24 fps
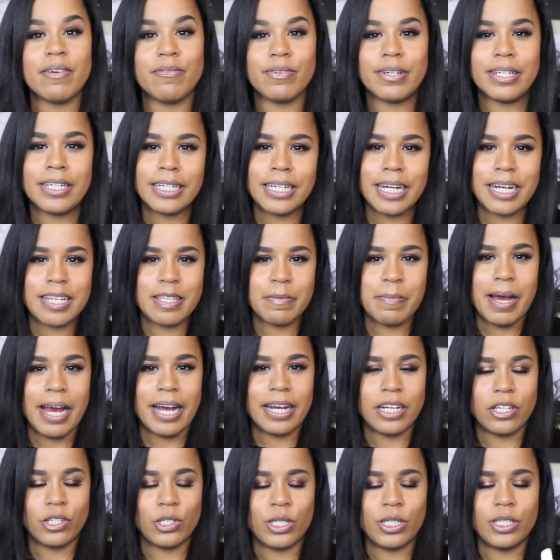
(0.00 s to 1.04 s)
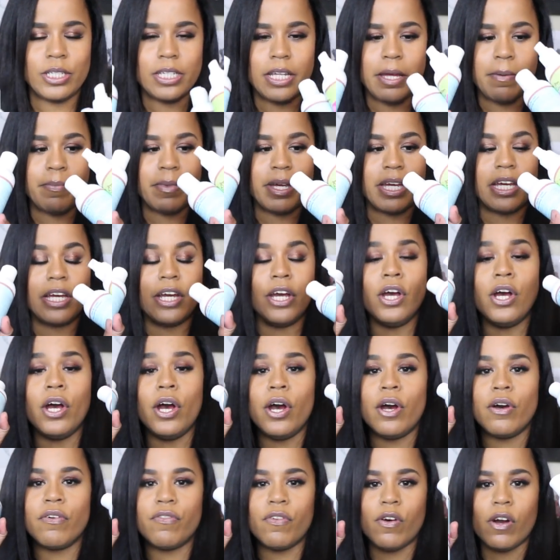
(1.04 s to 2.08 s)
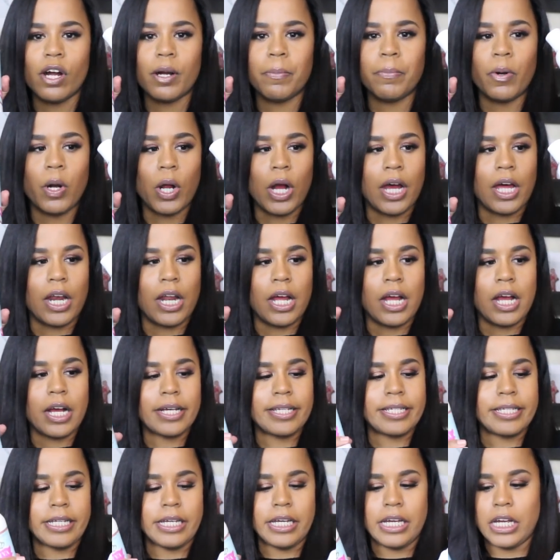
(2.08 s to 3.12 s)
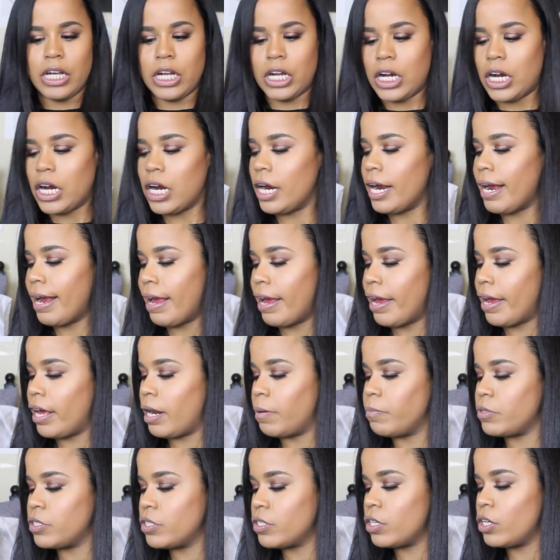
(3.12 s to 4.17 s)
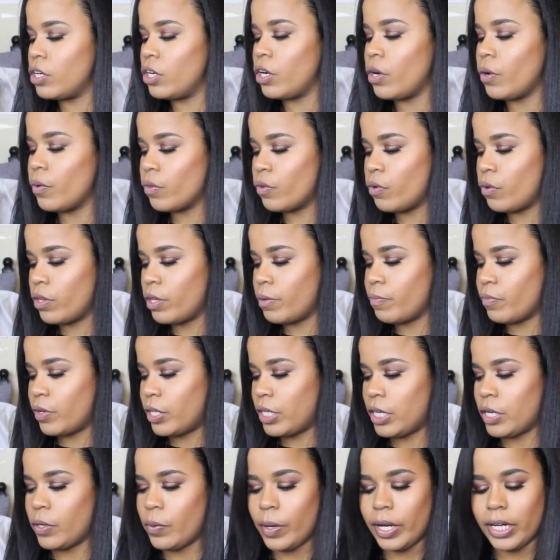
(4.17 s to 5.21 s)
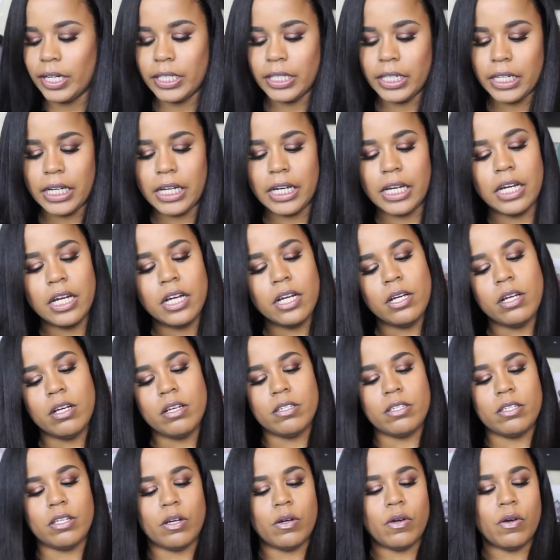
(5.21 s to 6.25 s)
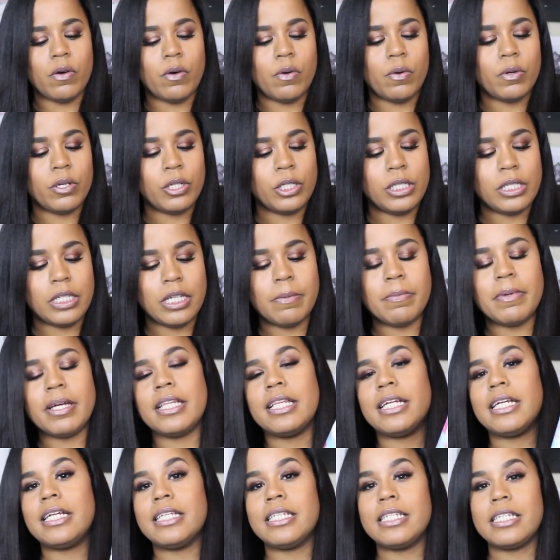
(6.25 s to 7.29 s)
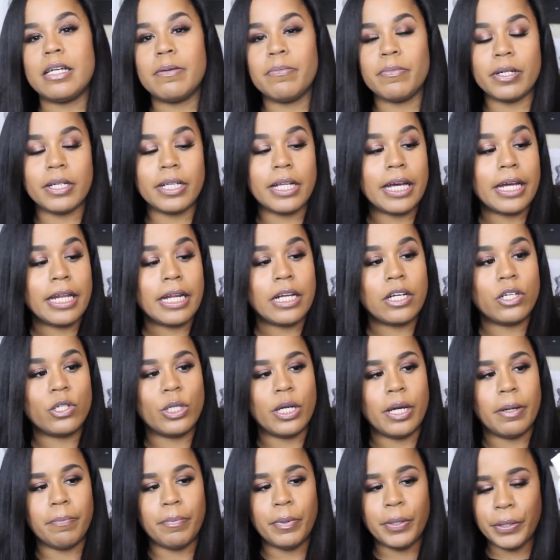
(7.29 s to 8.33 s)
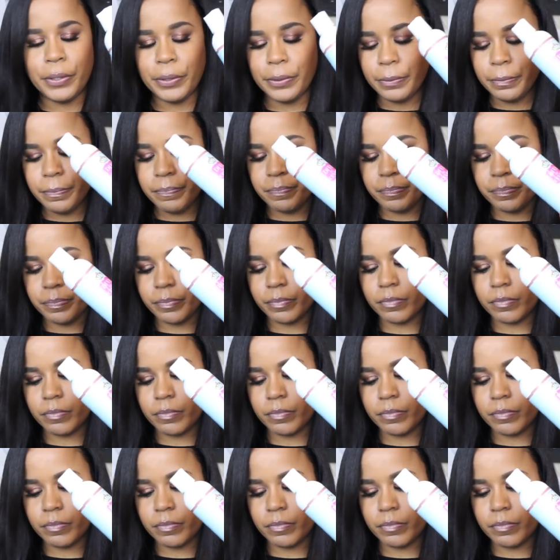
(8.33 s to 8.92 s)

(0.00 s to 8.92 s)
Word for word: a really nice package. She sent me four products here and I'm just going to go through them really quickly. So she sent me the Stimulating Shampoo.